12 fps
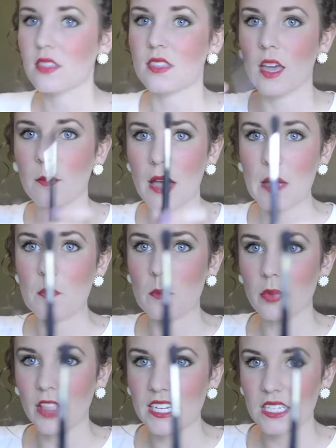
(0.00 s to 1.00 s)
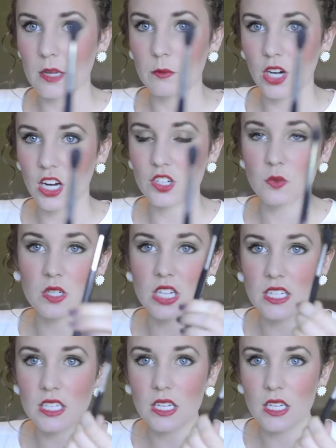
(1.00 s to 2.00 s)
that my blending brush, which
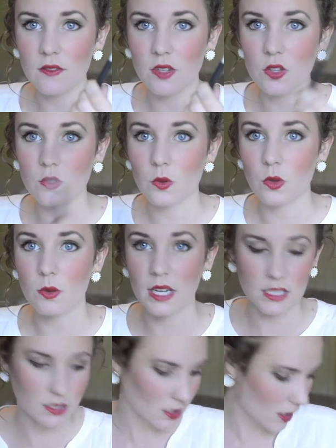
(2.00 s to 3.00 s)
I didn't even use with you guys